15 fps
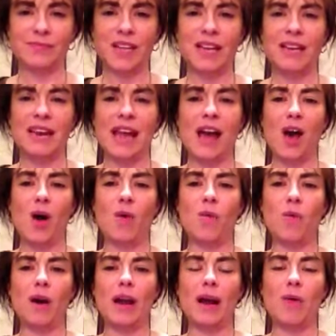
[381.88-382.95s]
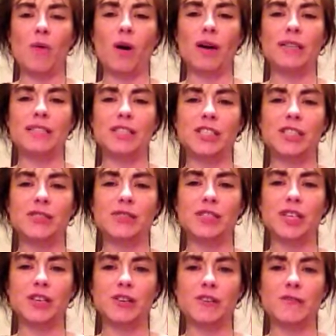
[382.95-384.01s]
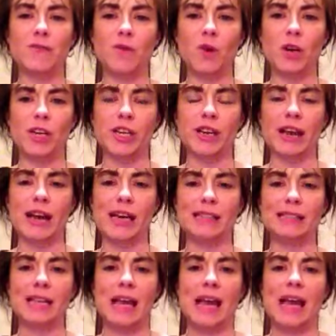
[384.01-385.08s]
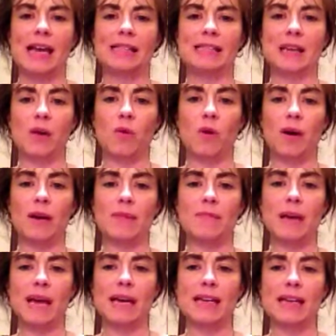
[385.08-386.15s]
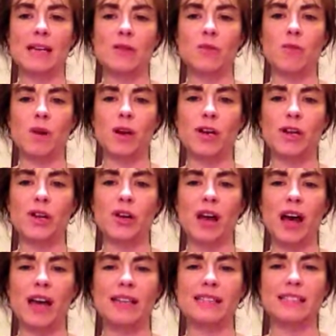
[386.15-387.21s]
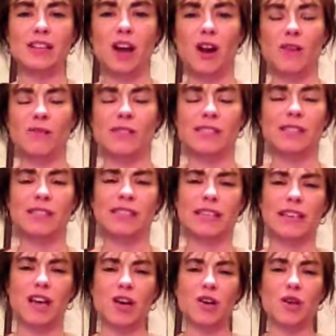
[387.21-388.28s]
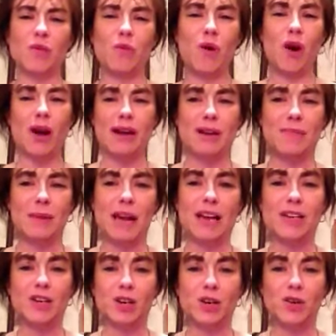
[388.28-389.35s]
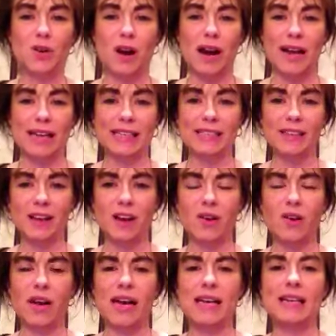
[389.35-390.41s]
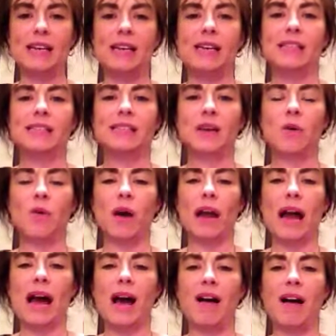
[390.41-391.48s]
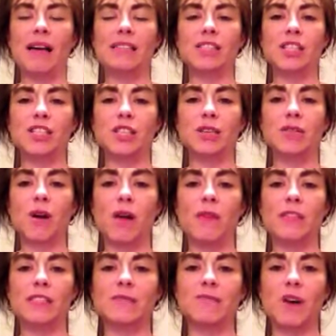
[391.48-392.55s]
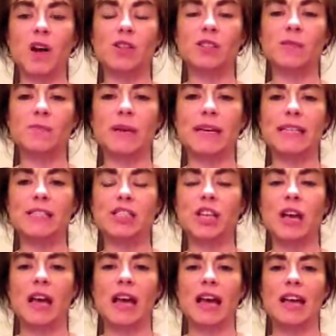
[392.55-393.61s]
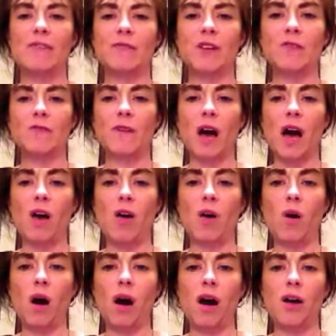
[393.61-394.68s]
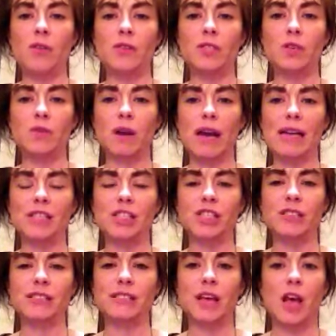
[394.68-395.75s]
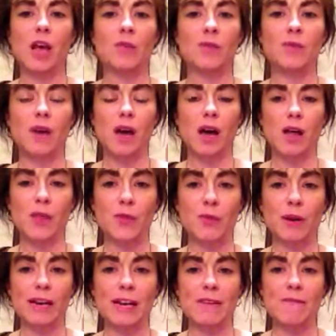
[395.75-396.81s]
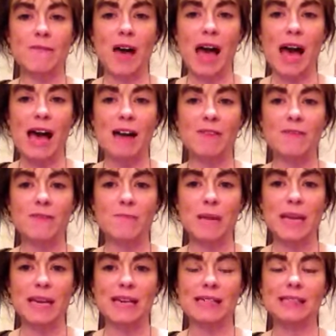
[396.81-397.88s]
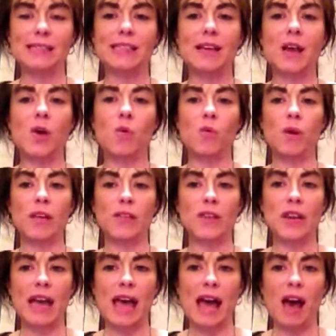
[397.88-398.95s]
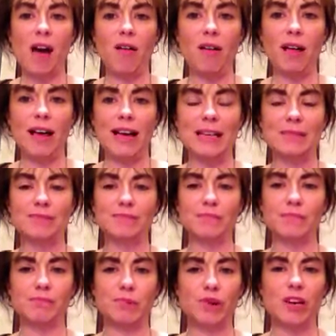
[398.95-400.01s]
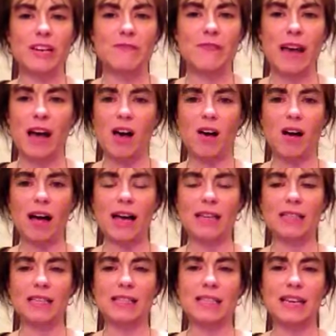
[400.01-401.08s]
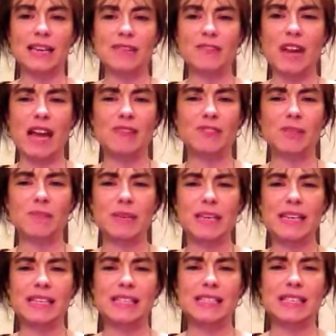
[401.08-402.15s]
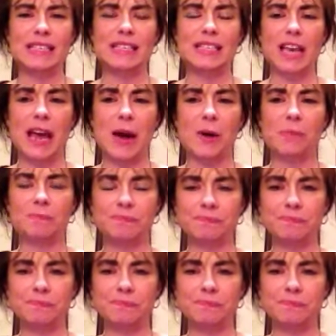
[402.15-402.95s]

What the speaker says: Now, what I want to do too for you guys is I want to make it where you're not as nervous, because I know you're worrying about your grade, okay? So what I like to do on this first speech, if you follow all the directions, 3 to 5 minutes with an outline, brief outline, it doesn't even have to be in detail,